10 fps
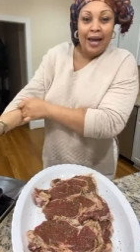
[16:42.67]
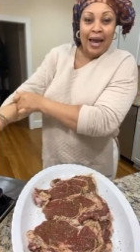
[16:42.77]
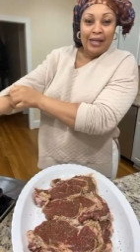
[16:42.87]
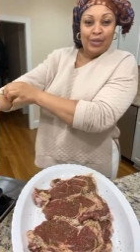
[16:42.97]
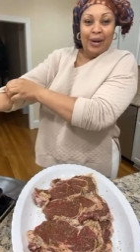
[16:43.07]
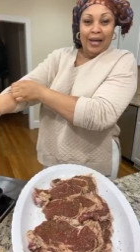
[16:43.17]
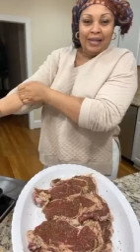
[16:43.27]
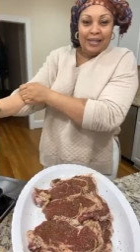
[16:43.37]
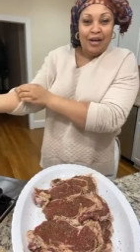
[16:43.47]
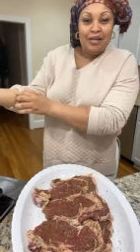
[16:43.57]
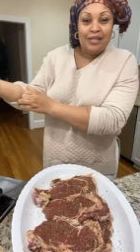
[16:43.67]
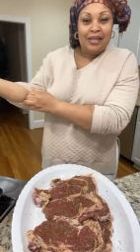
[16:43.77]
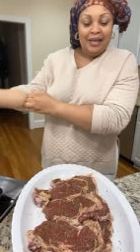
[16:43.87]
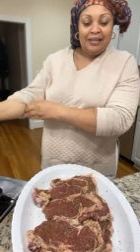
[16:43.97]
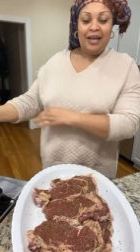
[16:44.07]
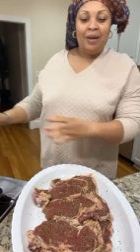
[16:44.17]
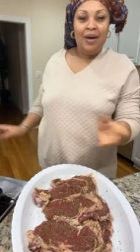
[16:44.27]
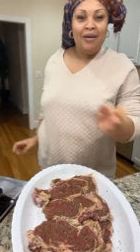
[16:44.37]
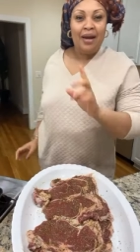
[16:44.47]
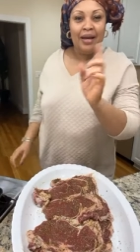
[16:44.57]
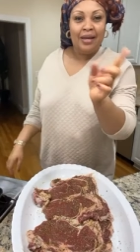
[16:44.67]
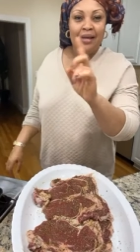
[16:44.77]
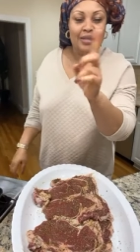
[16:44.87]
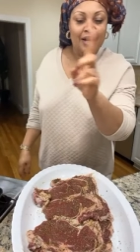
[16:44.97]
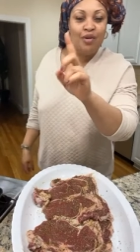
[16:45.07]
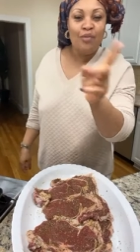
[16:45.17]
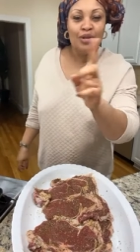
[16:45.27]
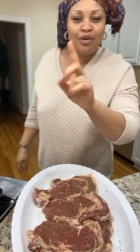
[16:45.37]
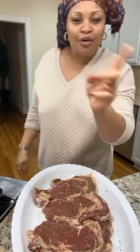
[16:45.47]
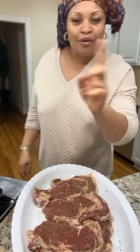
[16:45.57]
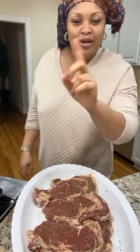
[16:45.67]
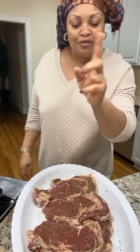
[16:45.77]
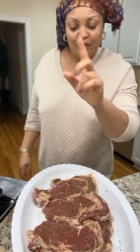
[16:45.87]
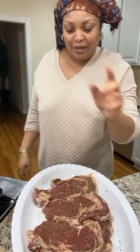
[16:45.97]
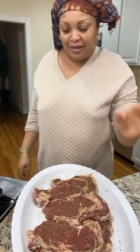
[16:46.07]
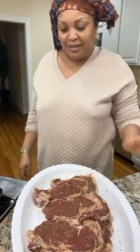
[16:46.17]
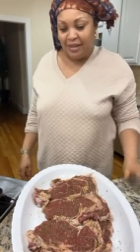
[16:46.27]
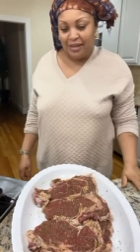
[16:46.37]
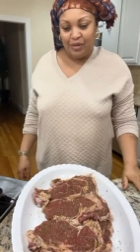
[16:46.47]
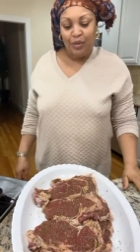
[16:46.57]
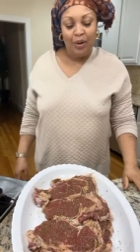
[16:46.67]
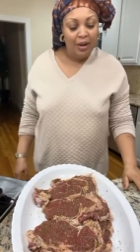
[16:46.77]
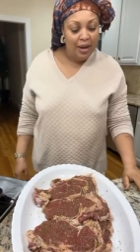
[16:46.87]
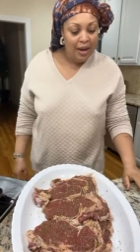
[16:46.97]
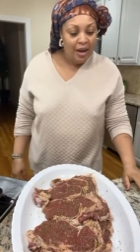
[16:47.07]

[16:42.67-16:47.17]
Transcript: and guess what? Those kids, American kids, are the most ungrateful kids in this world.